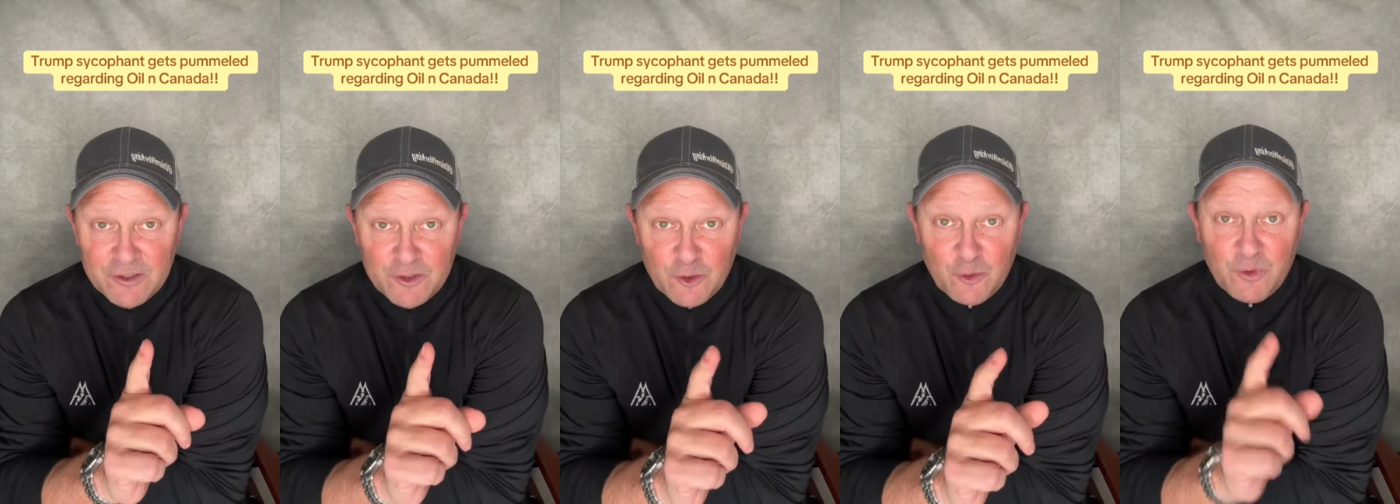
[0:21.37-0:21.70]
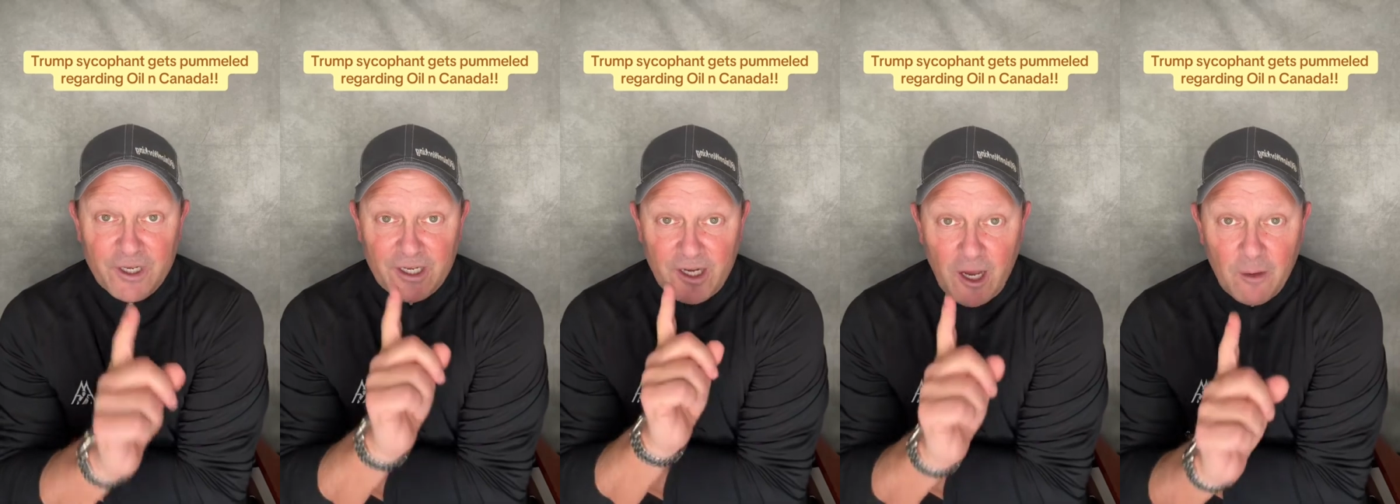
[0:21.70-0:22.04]
to when
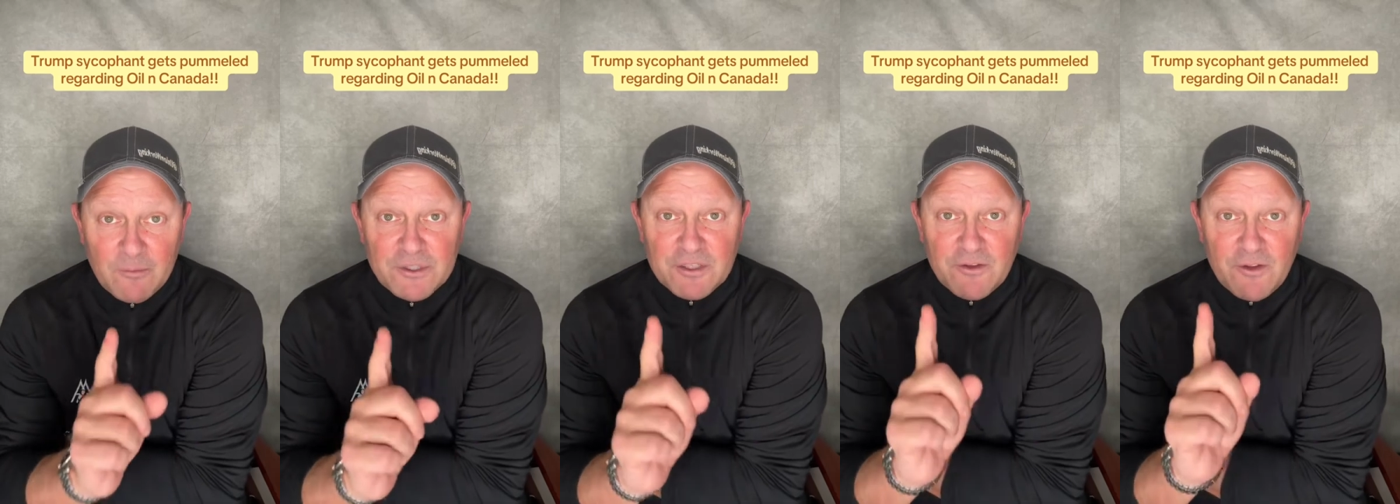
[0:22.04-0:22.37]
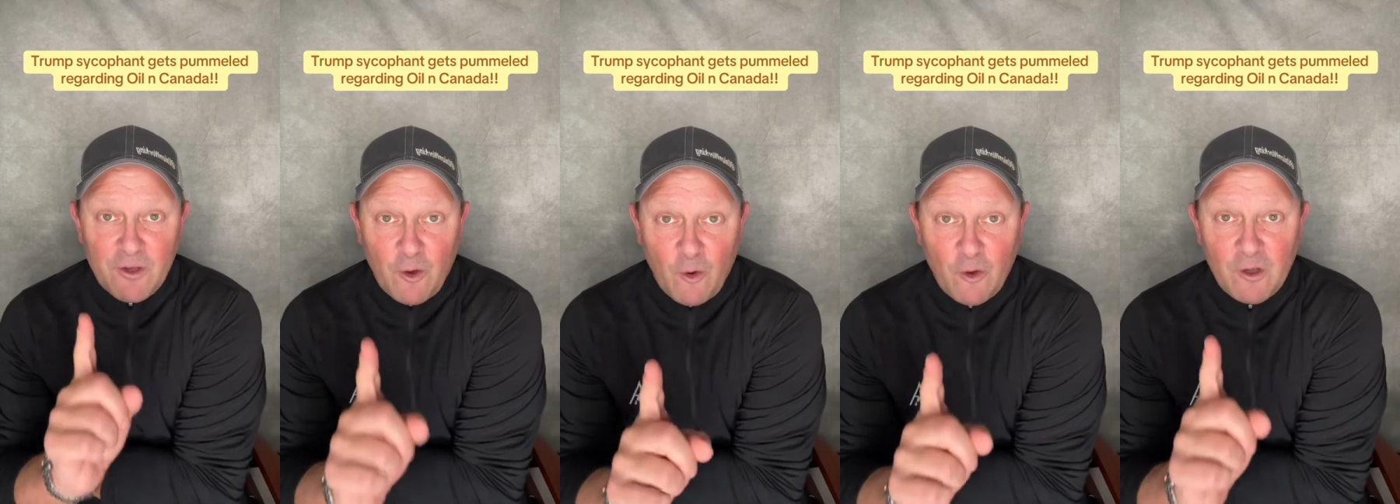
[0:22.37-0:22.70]
it comes to
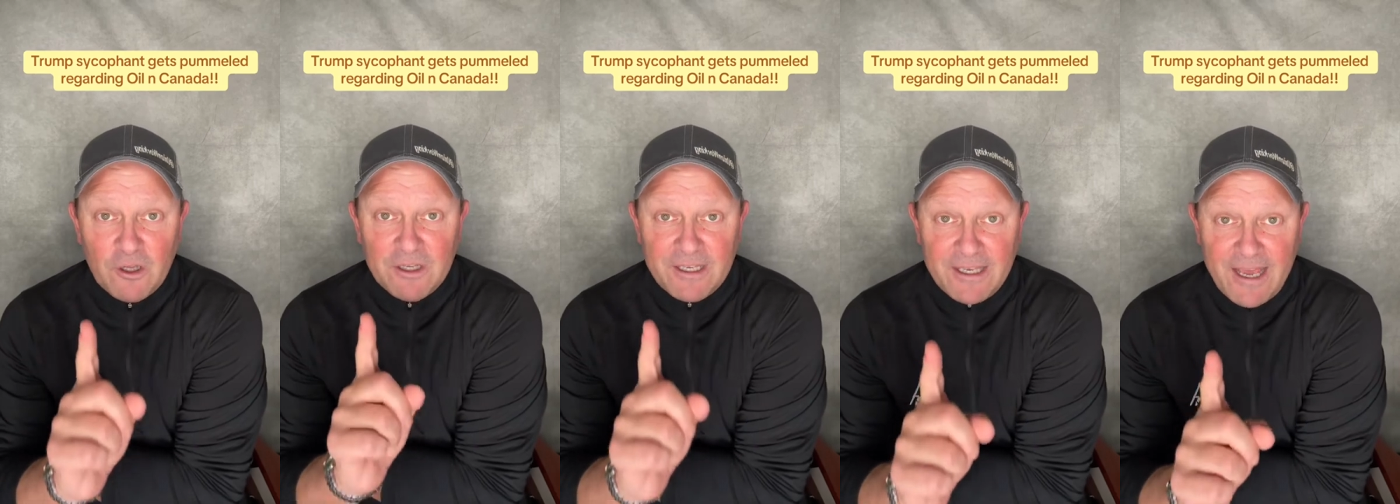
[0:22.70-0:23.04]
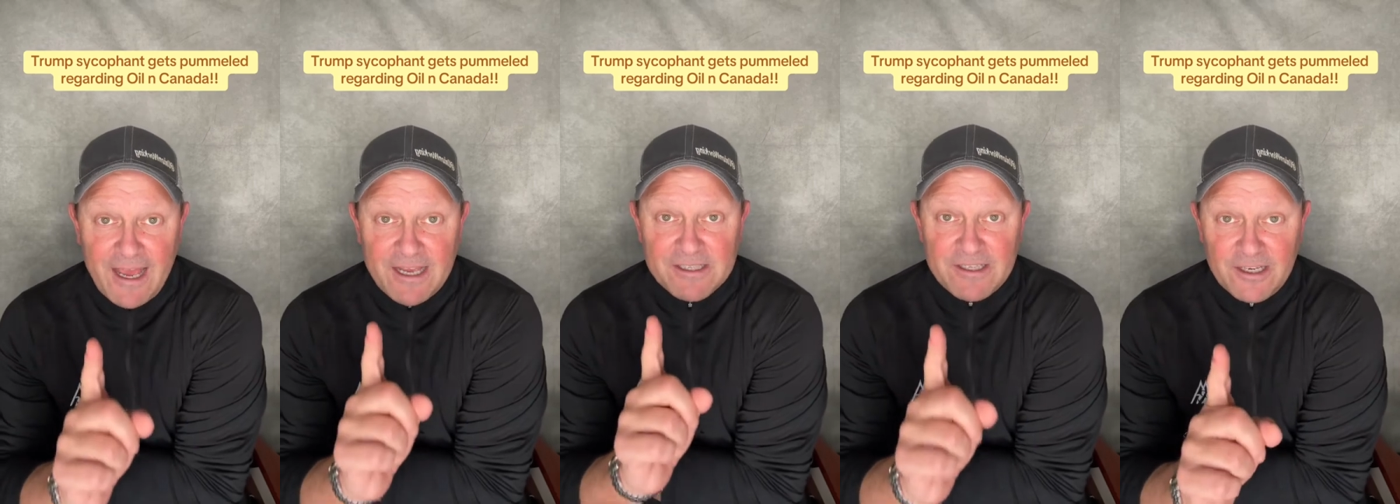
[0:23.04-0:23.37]
the oil and
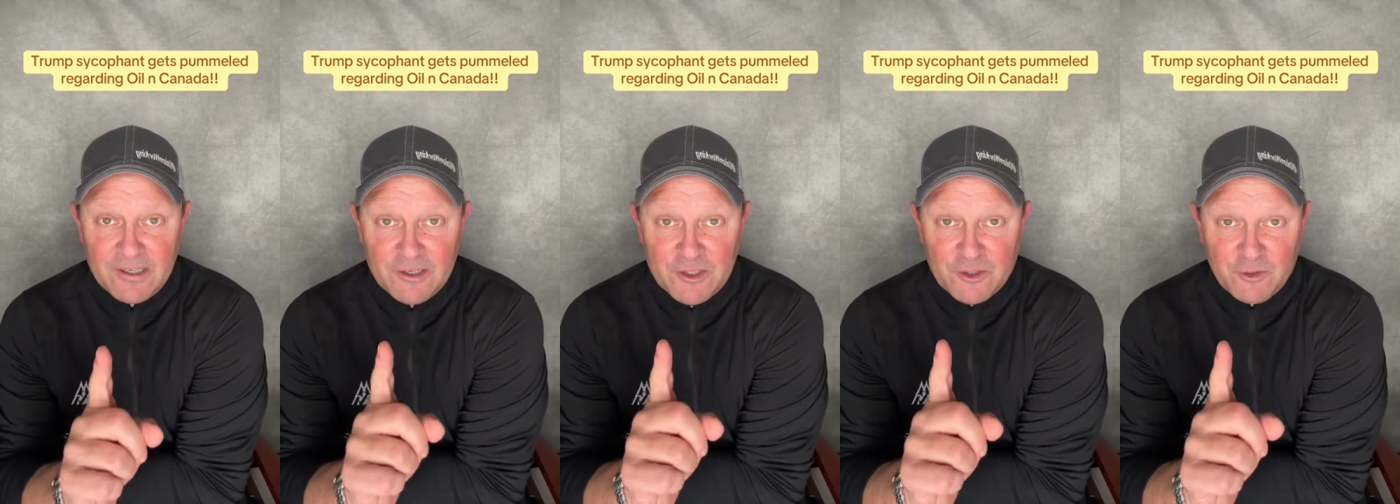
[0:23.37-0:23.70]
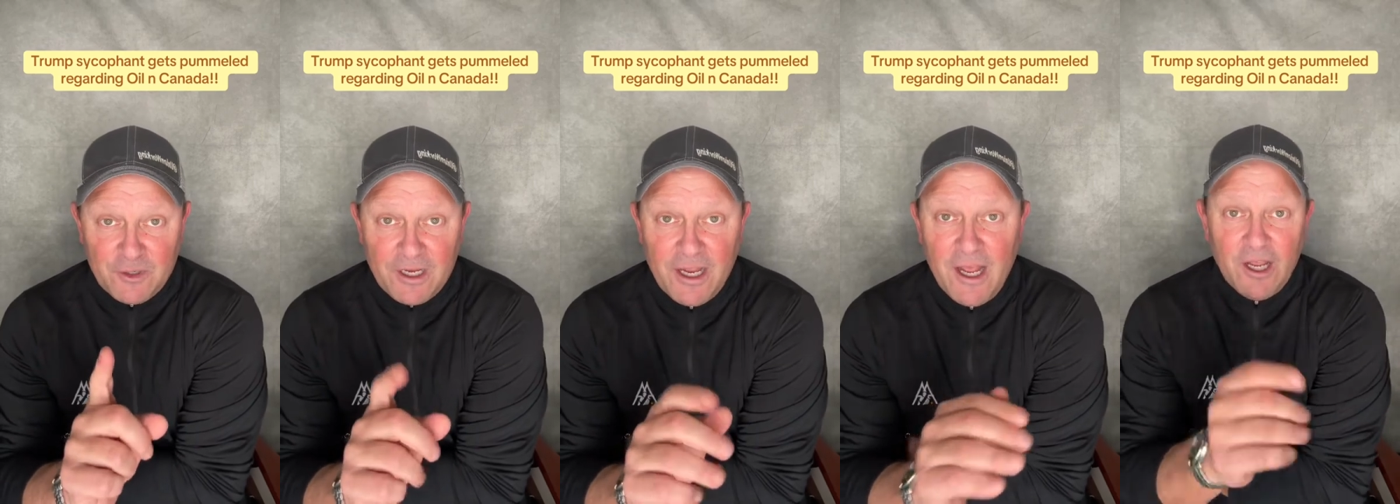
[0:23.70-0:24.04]
gas industry,